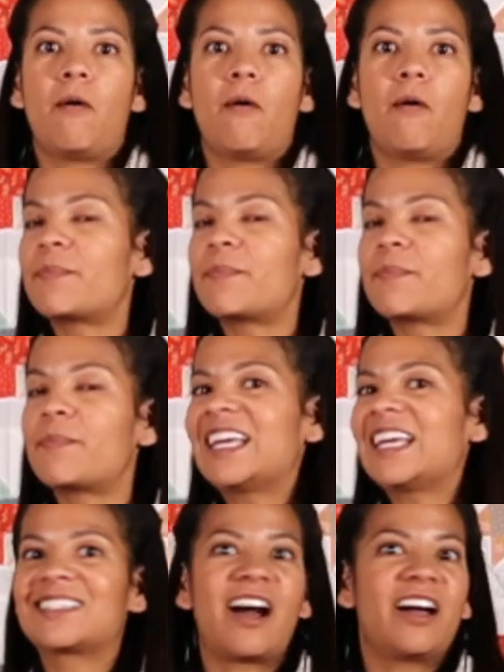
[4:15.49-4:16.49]
something that
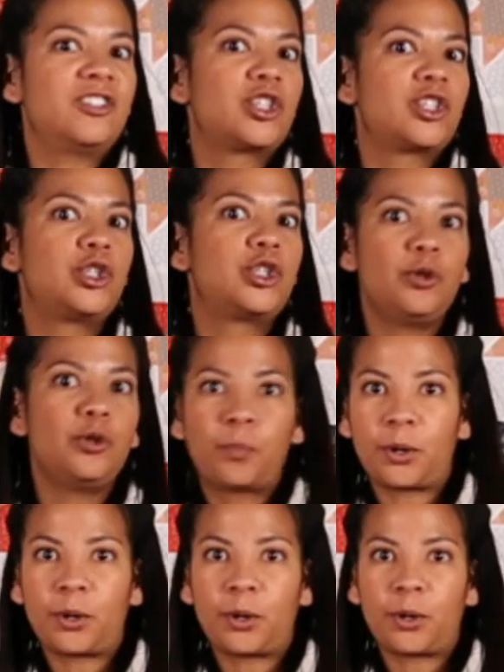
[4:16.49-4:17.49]
has gotten
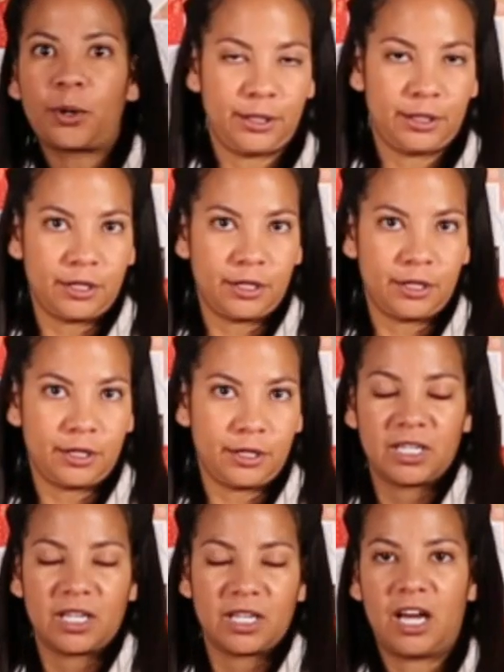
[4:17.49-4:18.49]
super popular
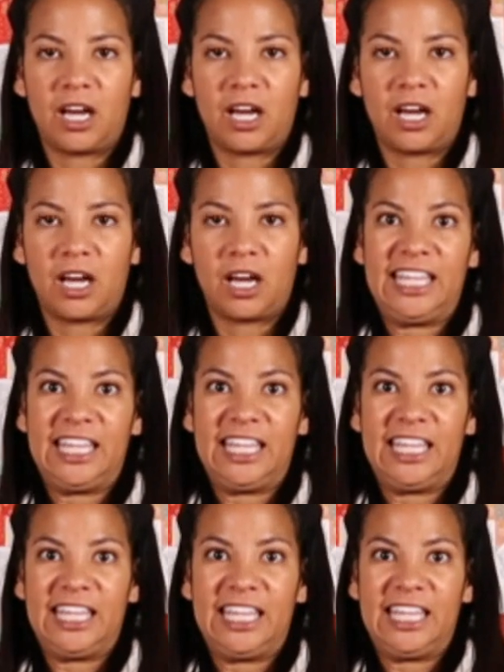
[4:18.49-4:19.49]
in the
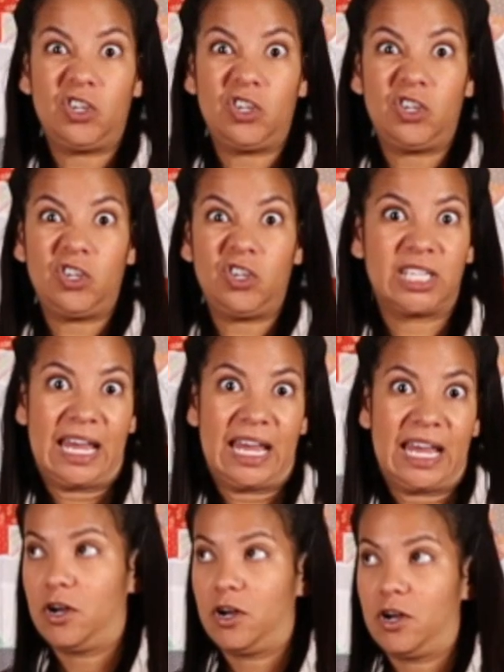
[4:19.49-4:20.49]
industry, just kind of
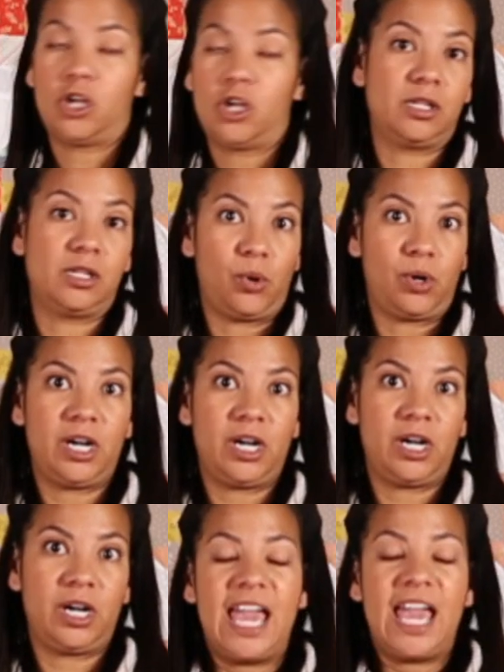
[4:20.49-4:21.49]
across the board,
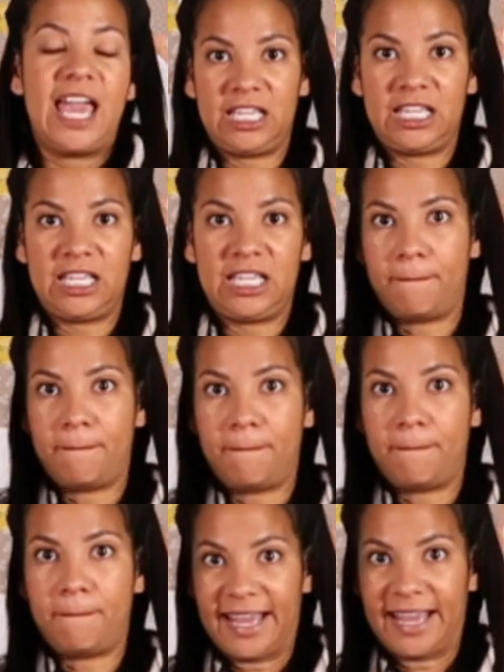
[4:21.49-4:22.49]
is
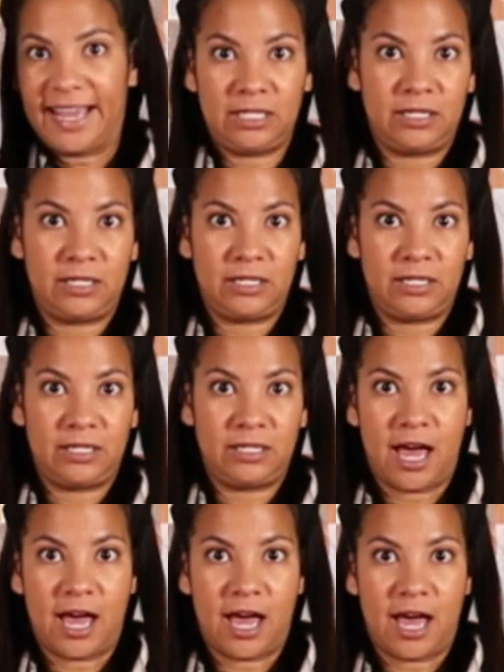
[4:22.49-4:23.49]
bias
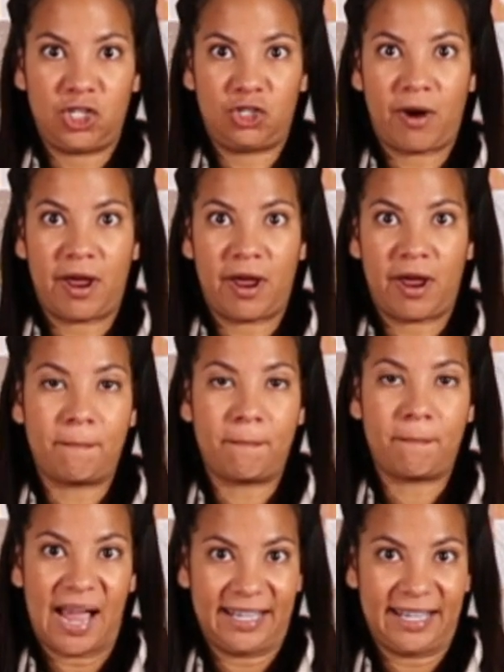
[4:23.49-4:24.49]
striped
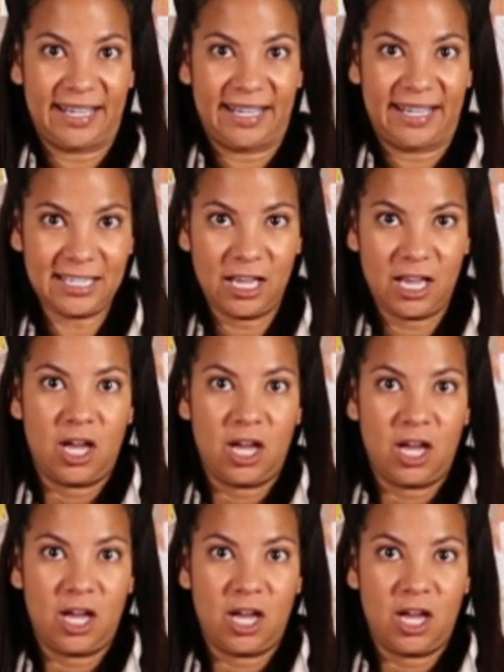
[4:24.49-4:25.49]
binding.
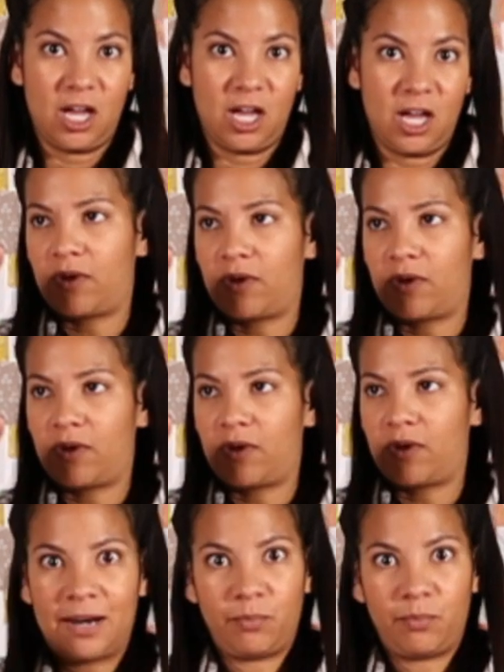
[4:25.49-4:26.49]
So that great
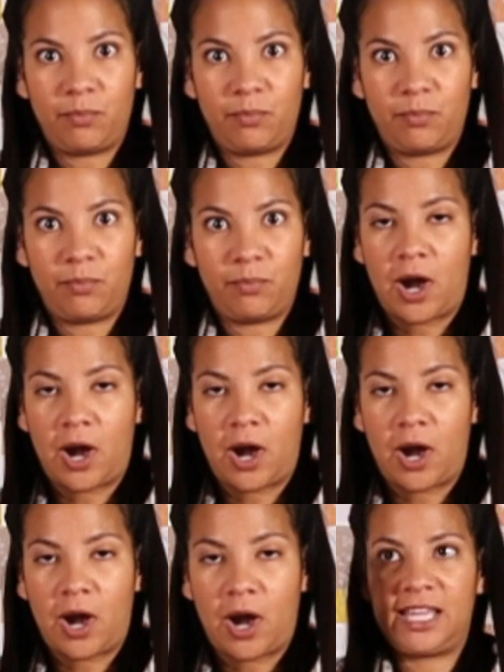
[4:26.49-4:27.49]
tent pole
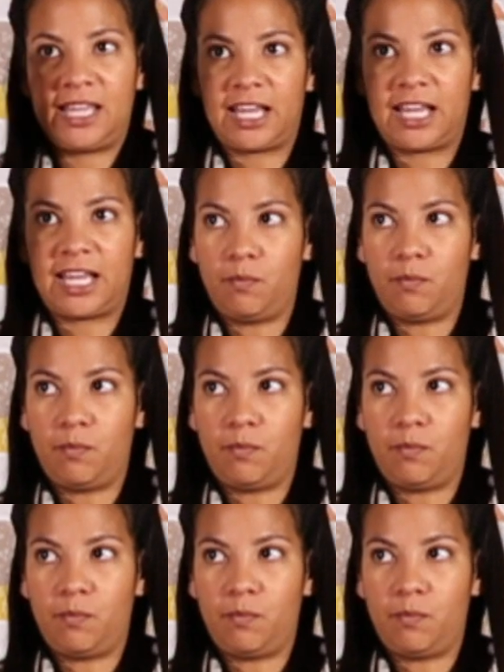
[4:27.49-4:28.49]
stripes in like the
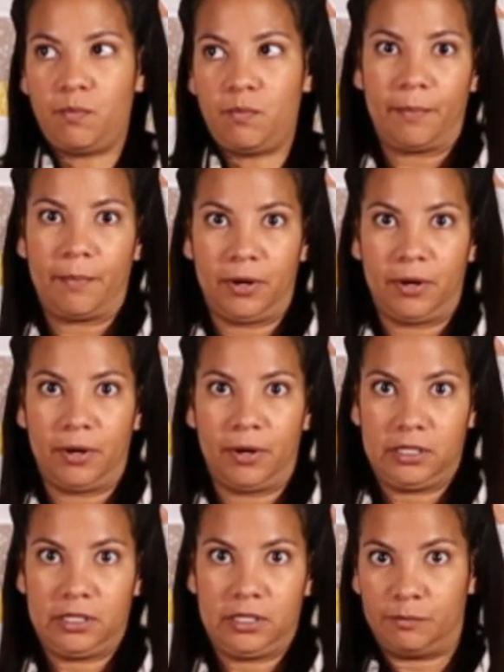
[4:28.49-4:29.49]
barber shop
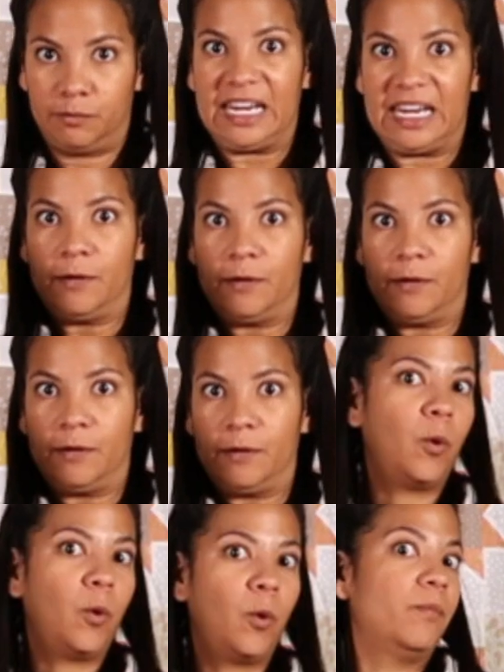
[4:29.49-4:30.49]
spinny
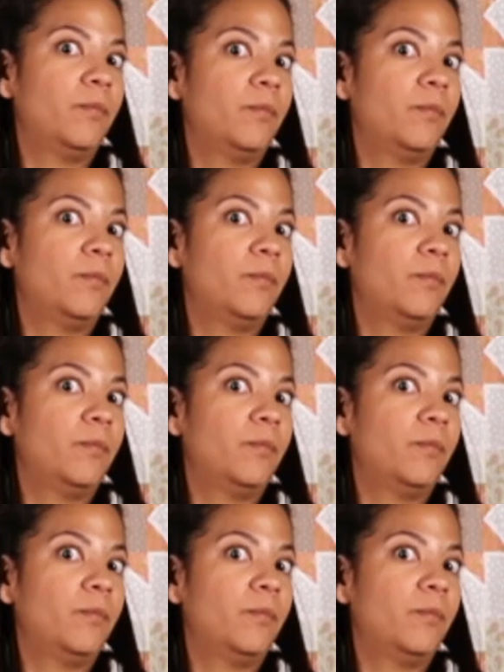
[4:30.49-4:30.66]
pole